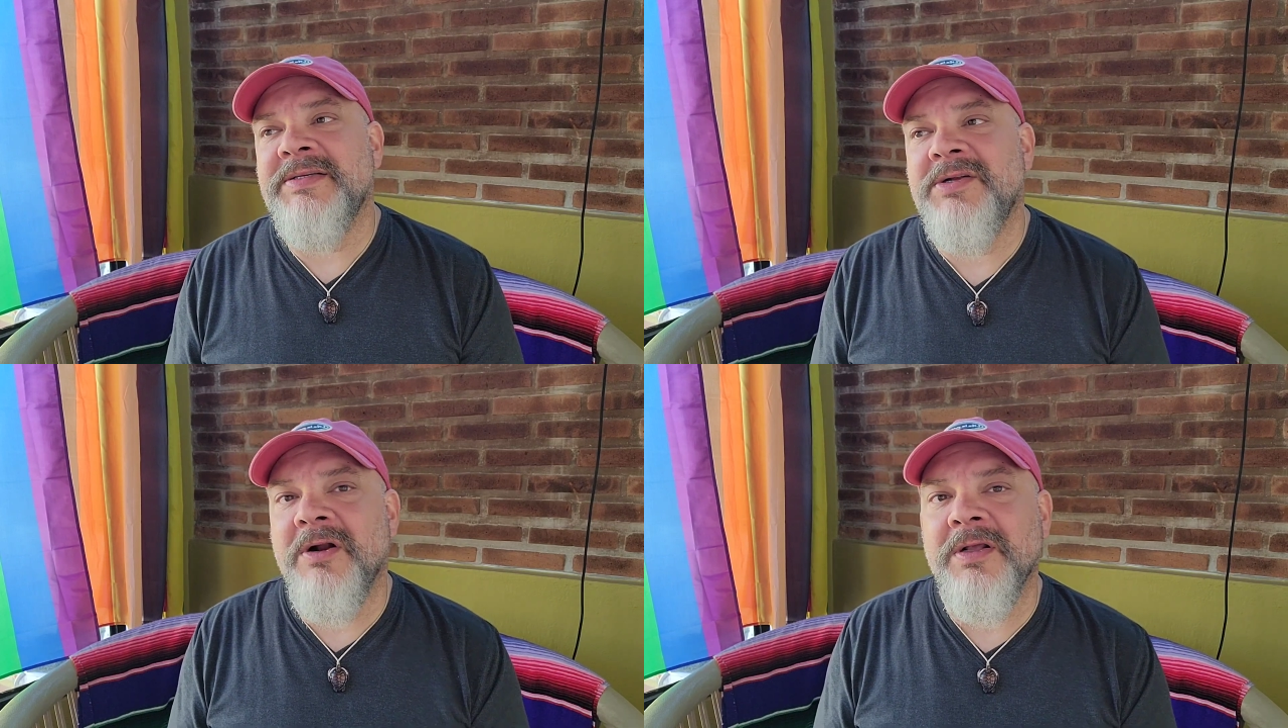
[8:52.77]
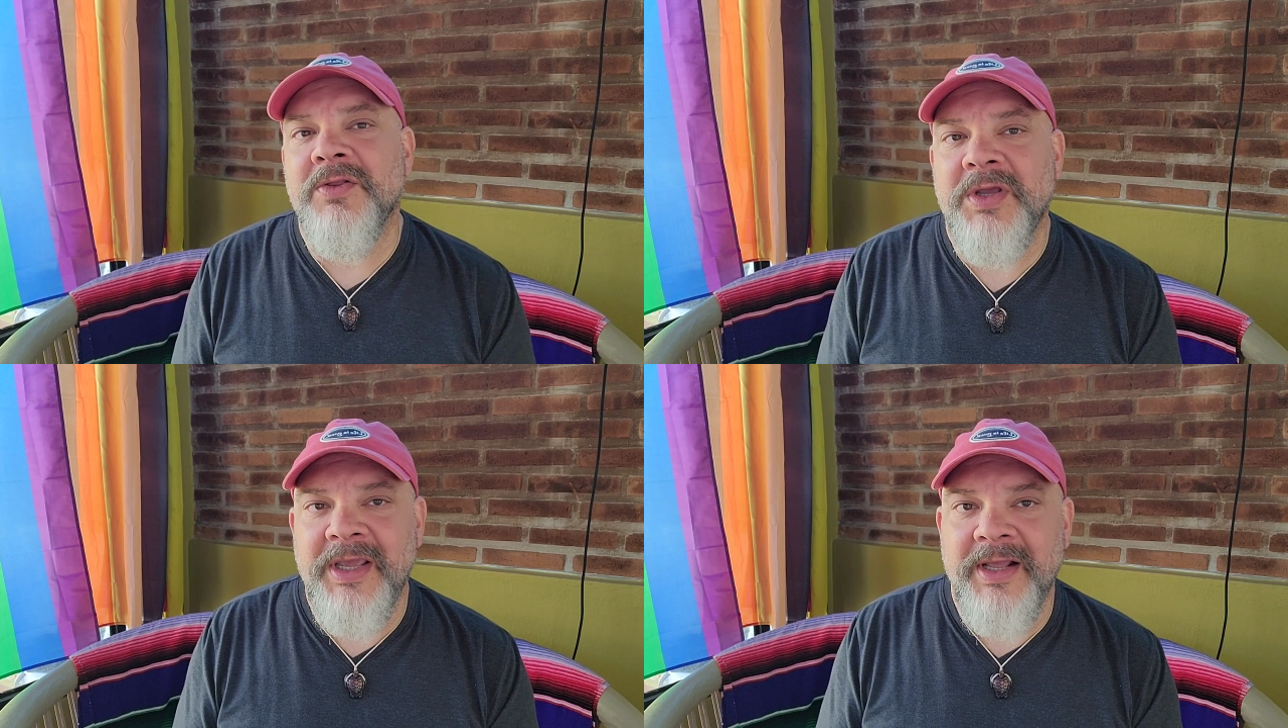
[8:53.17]
started
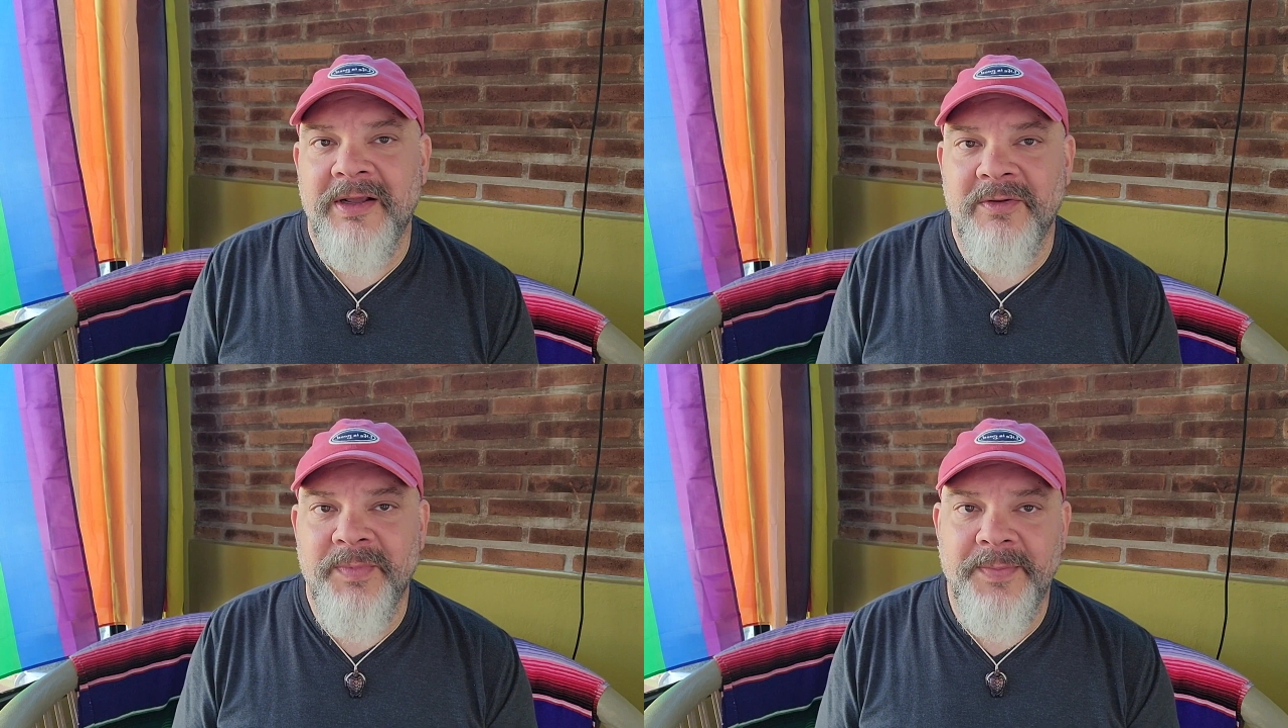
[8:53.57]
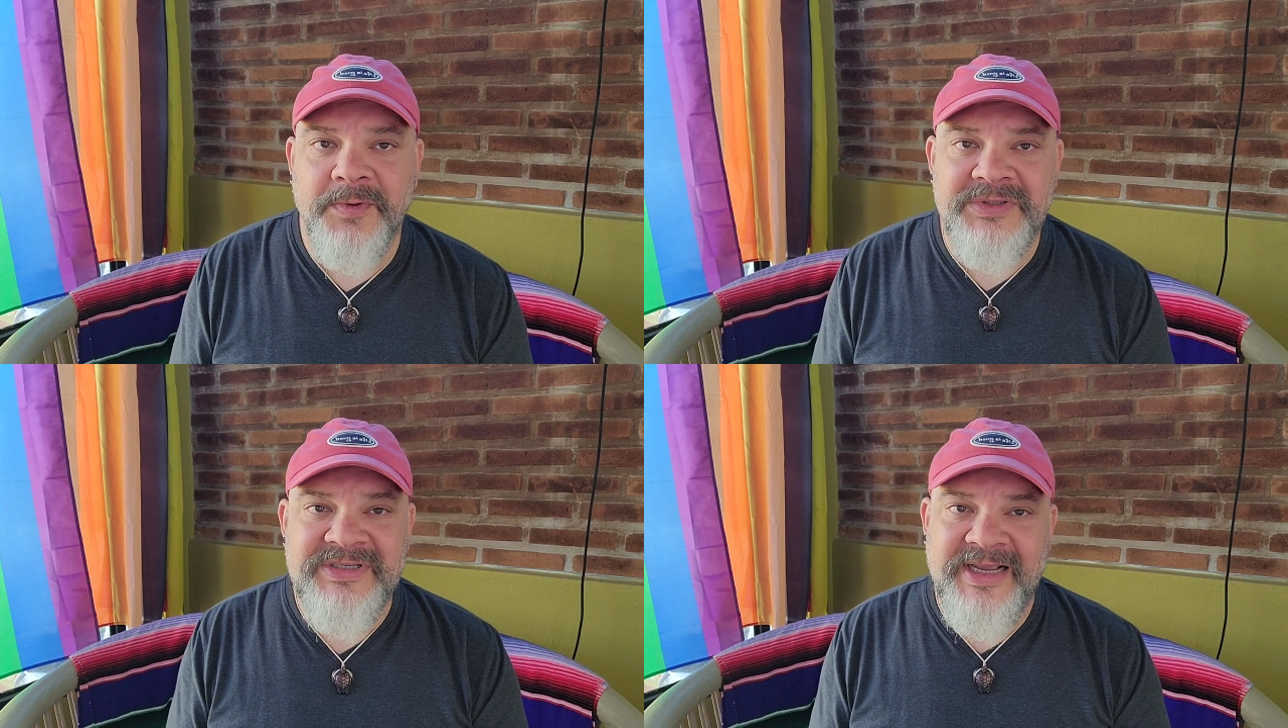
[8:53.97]
looking at other
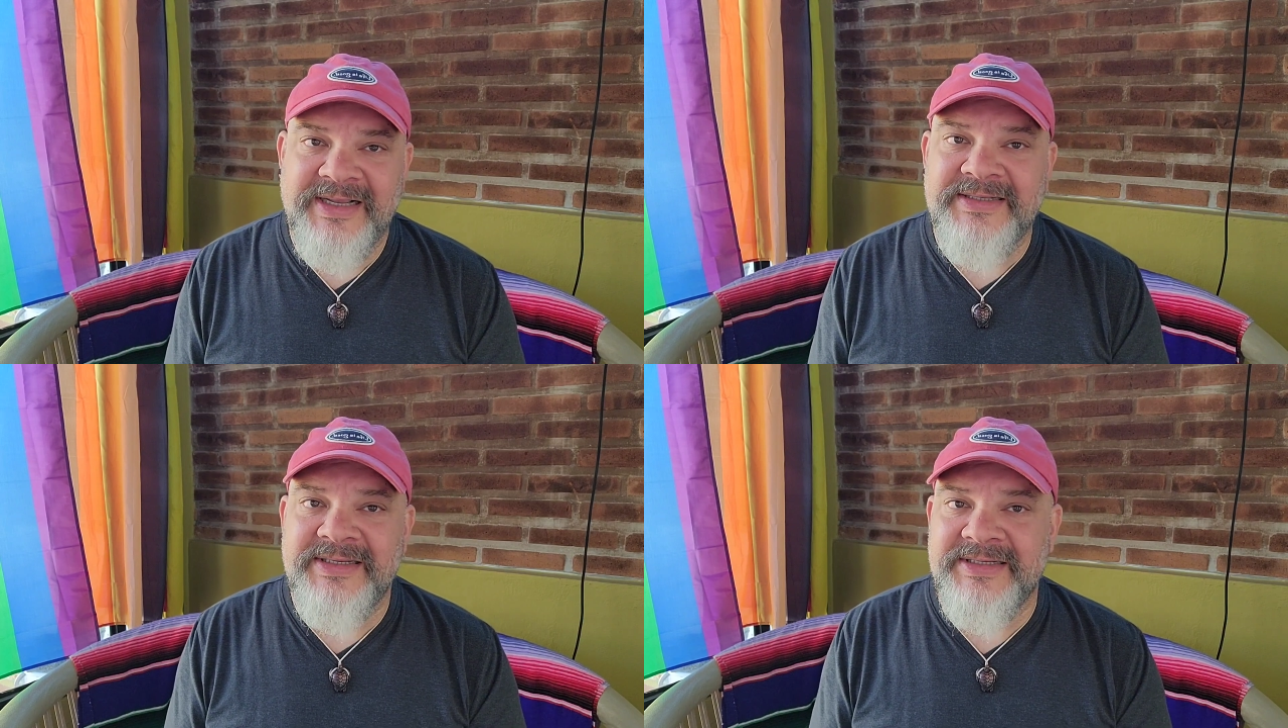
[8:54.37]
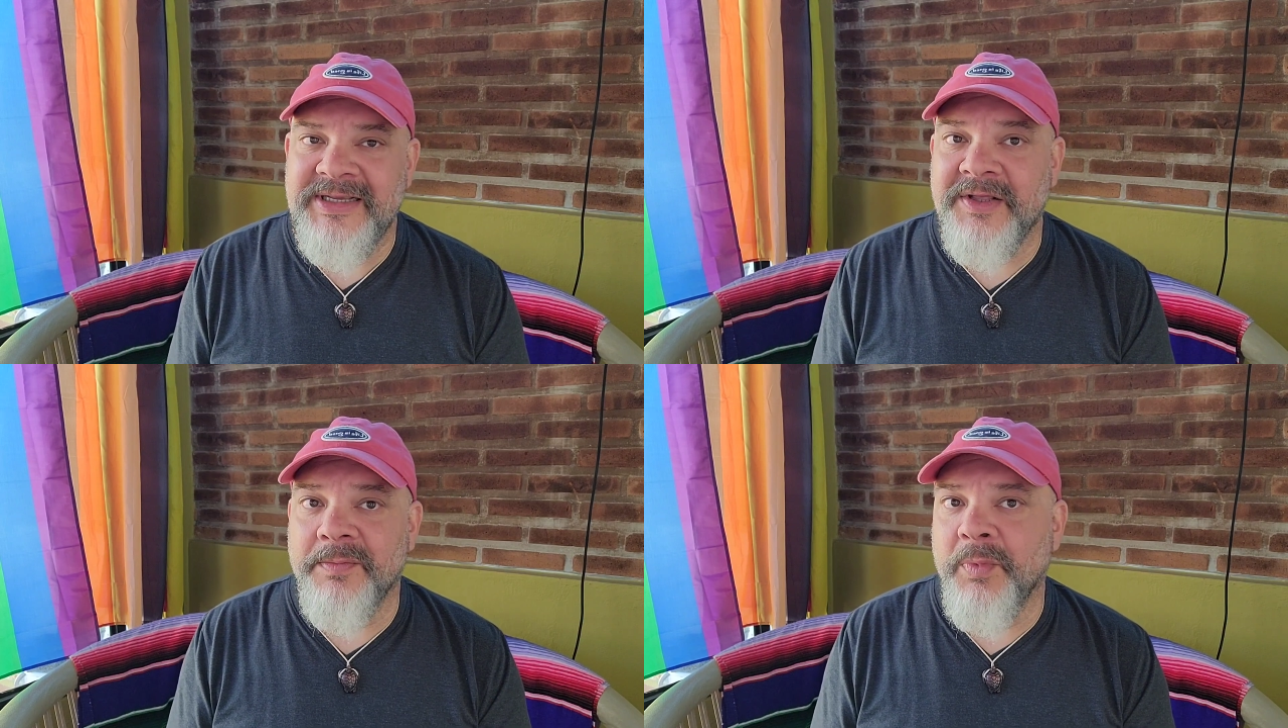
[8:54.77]
people's tickets to
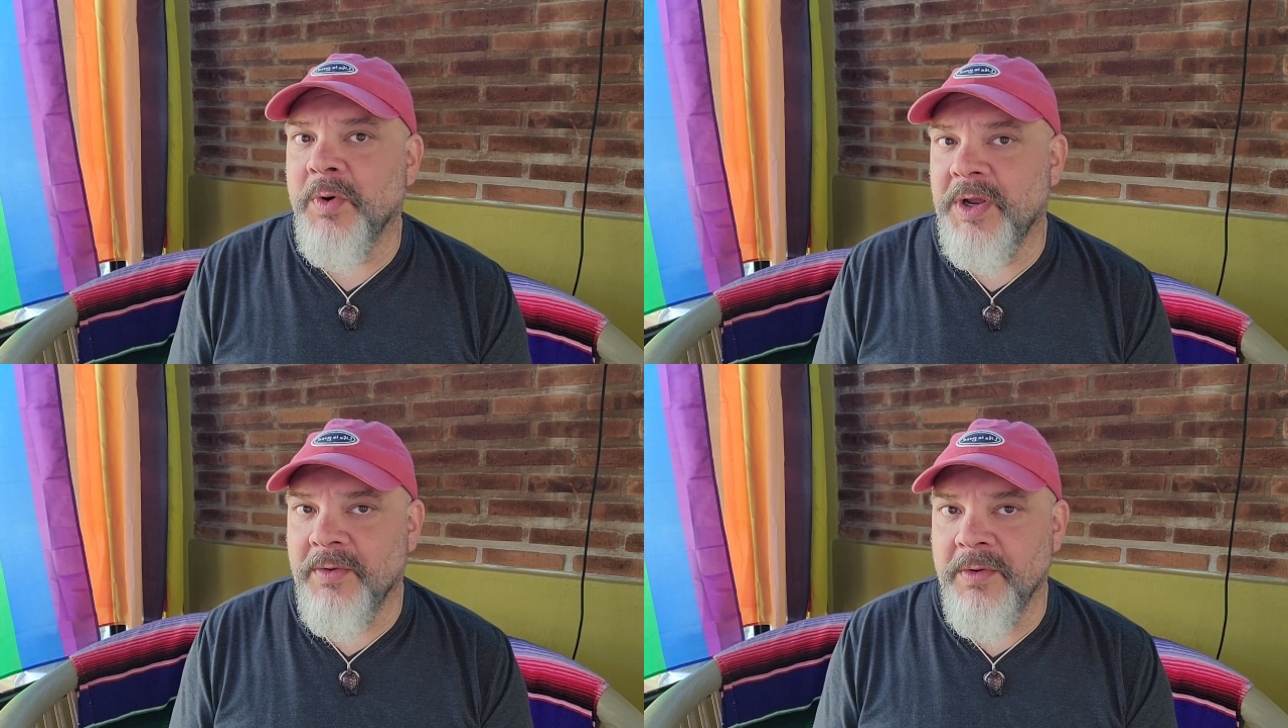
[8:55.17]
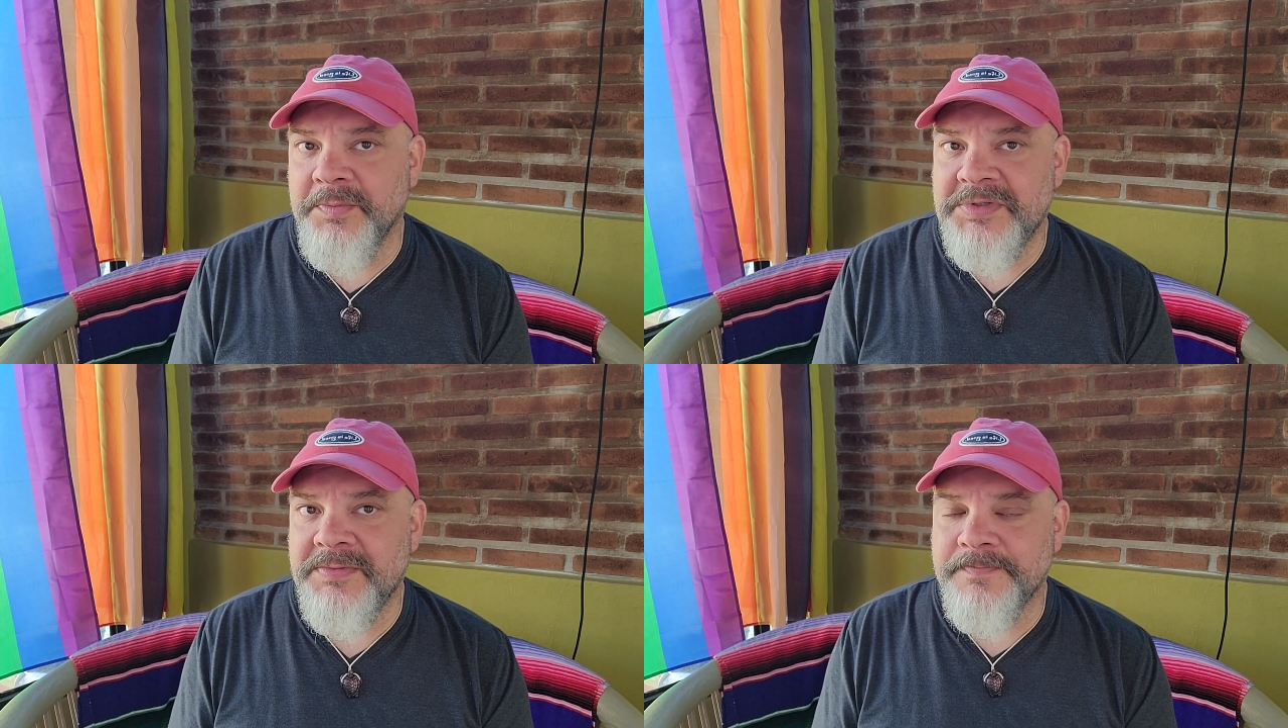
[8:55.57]
see their boarding
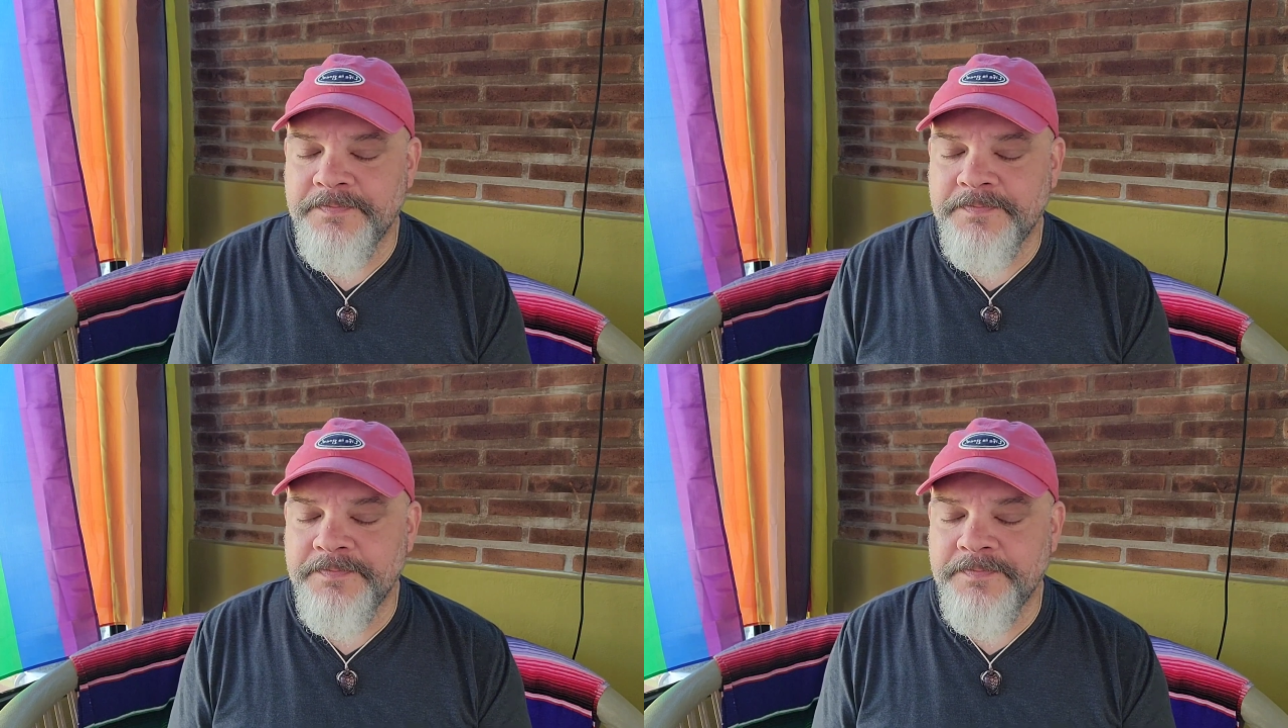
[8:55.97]
groups,